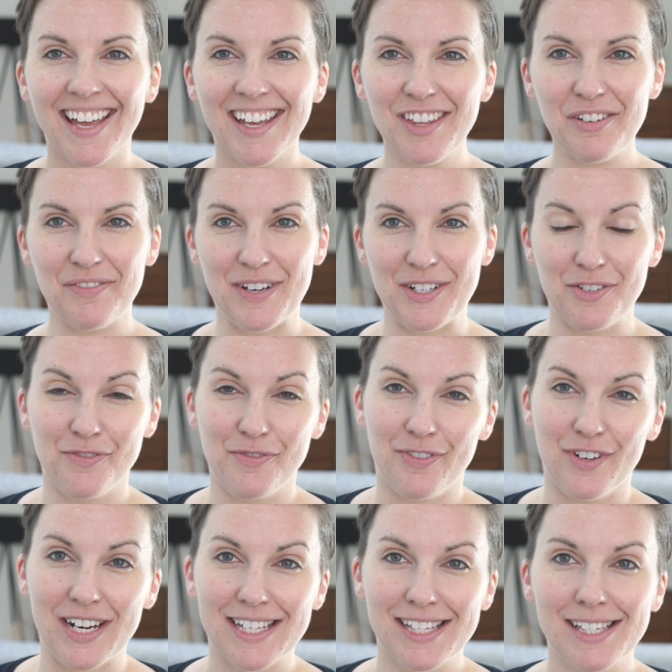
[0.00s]
Hey there, fashion
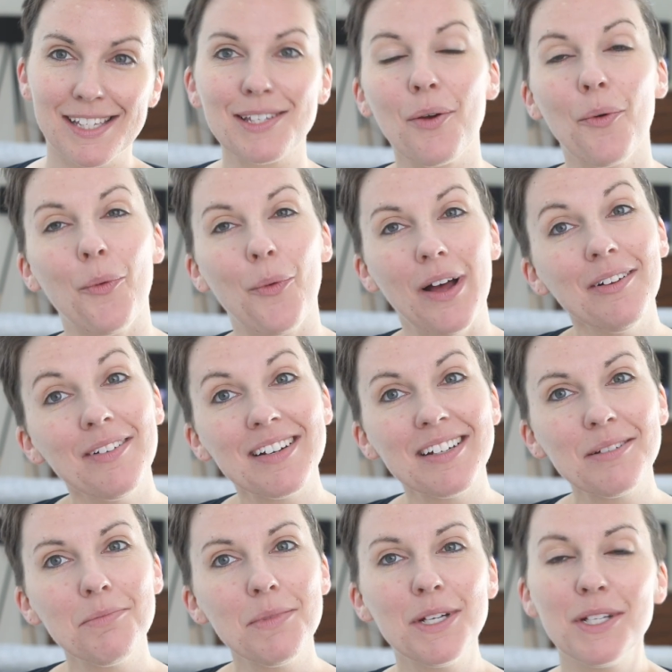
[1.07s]
friends.
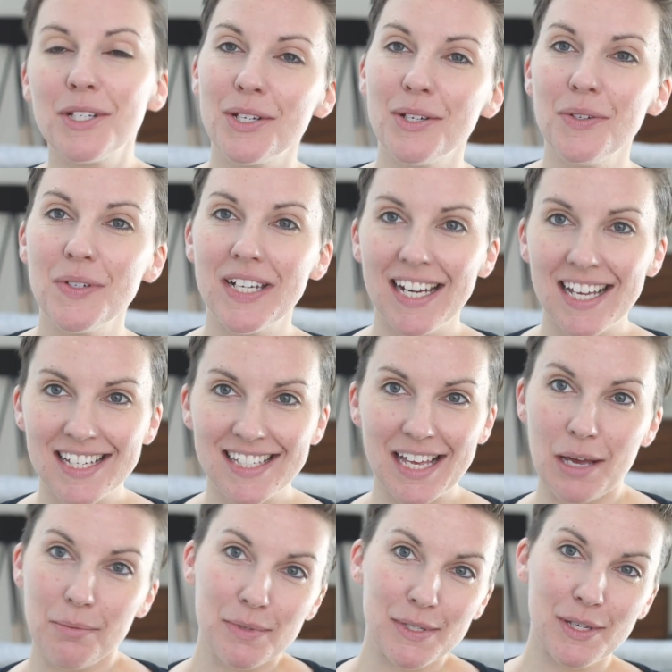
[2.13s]
Welcome to today's
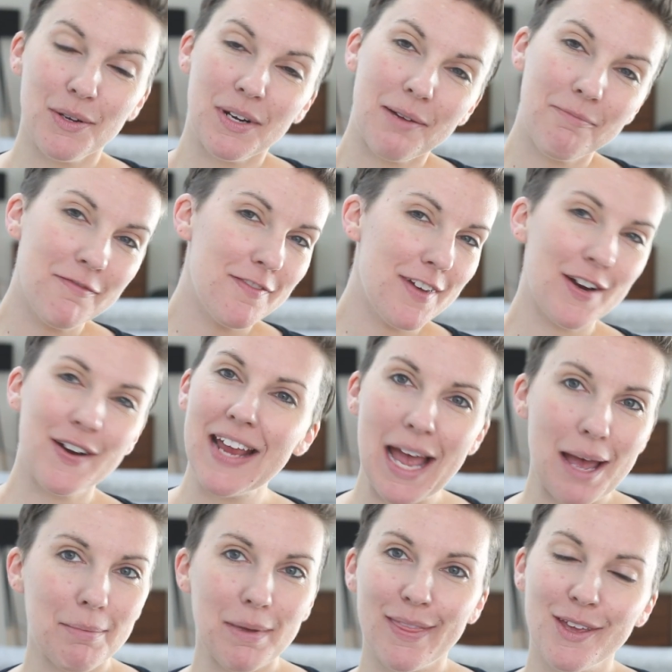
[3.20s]
episode. I'm very
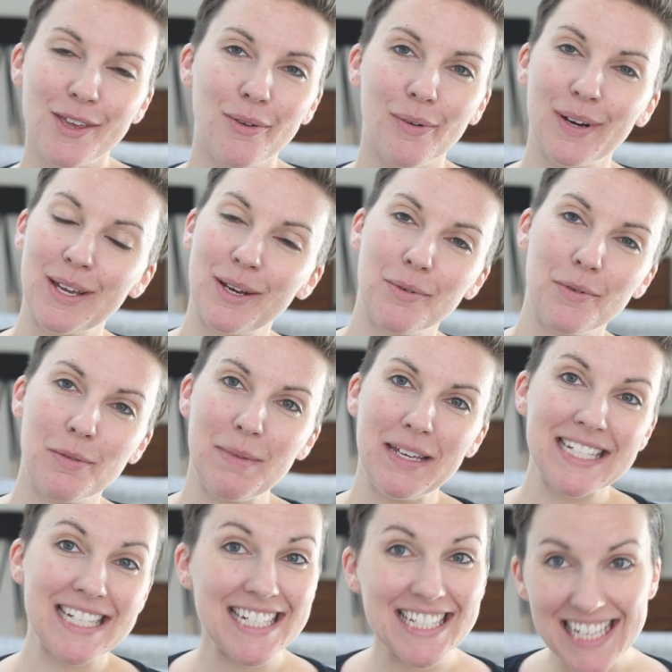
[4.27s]
happy that you are here with
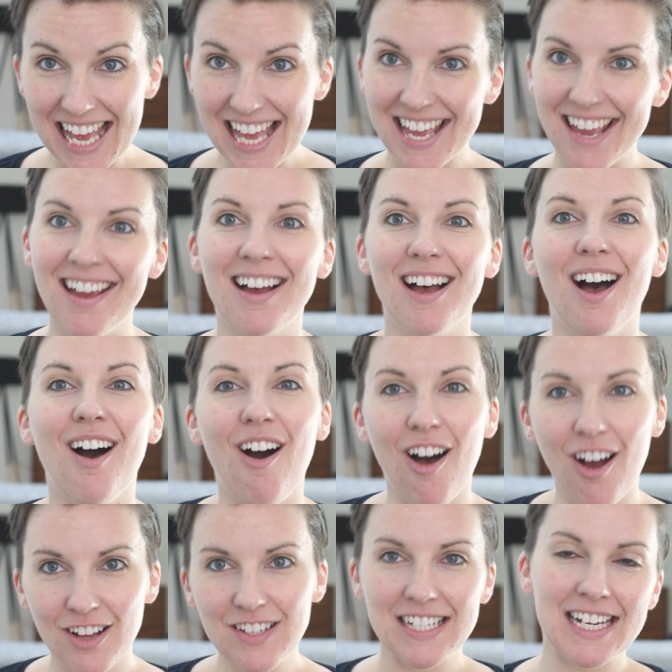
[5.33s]
me today.
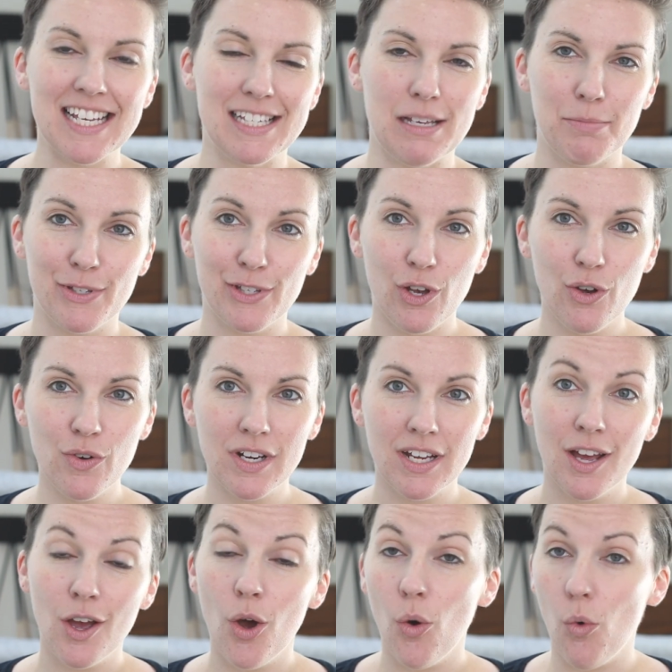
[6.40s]
On today's episode,
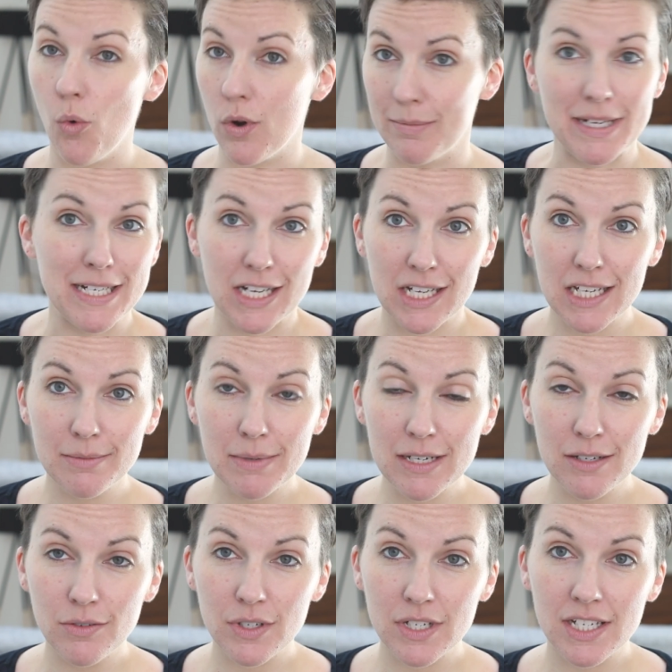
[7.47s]
what am I talking
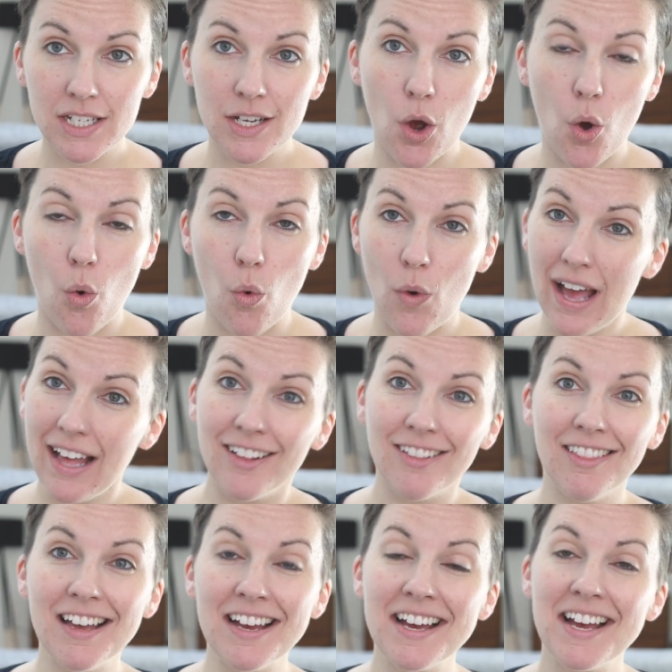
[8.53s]
about?
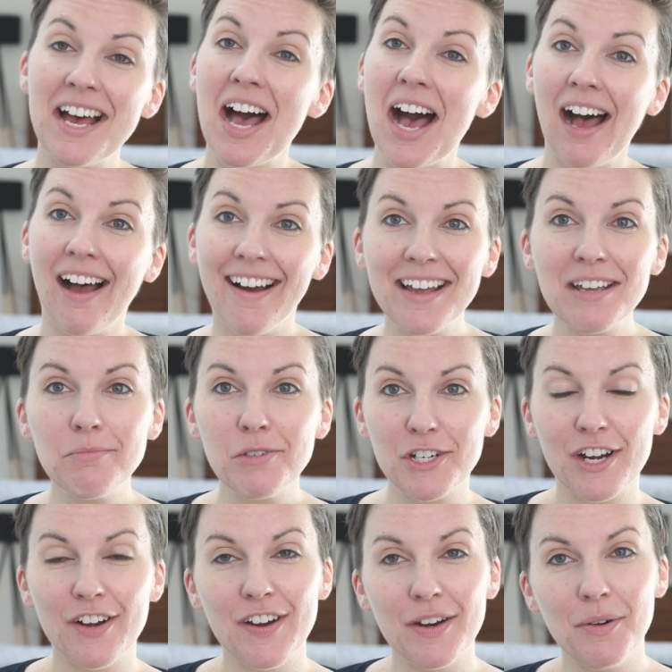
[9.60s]
Well, I am
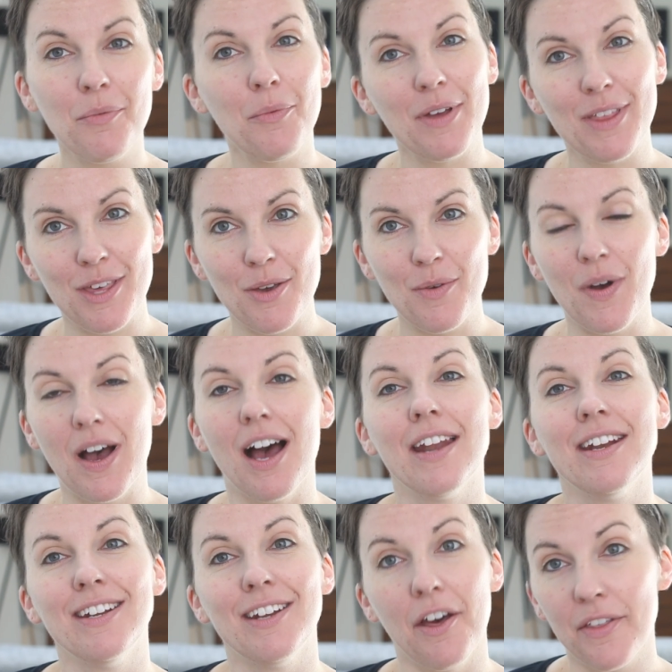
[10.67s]
sharing with you
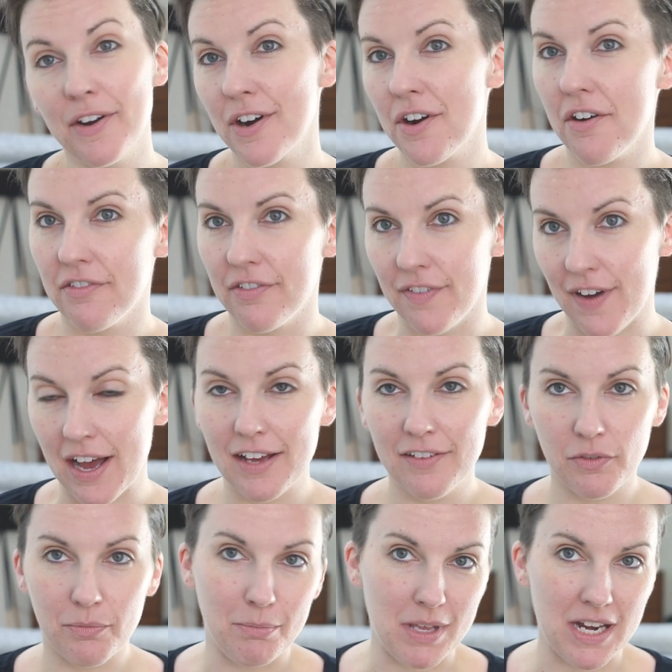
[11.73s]
another
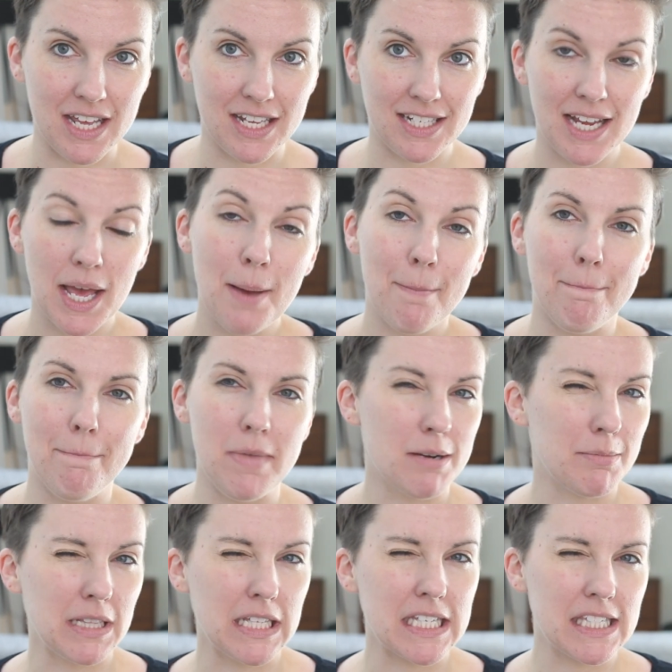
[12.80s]
five minute
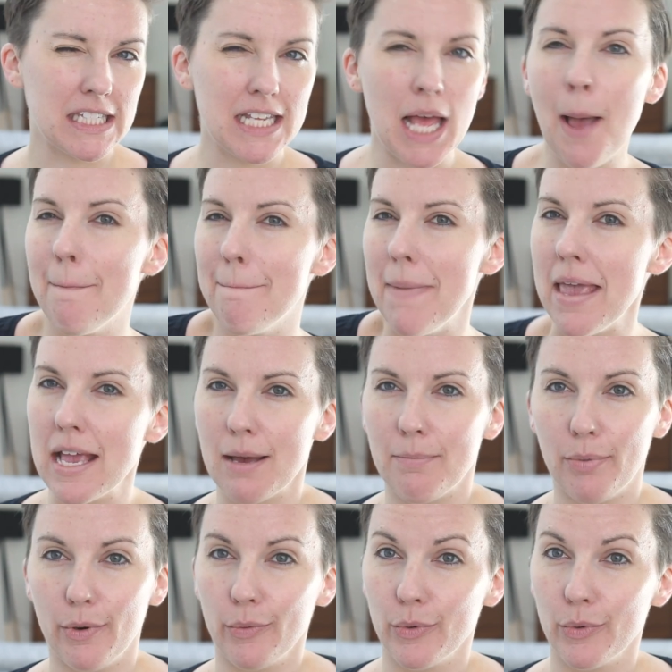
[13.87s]
minimalist makeup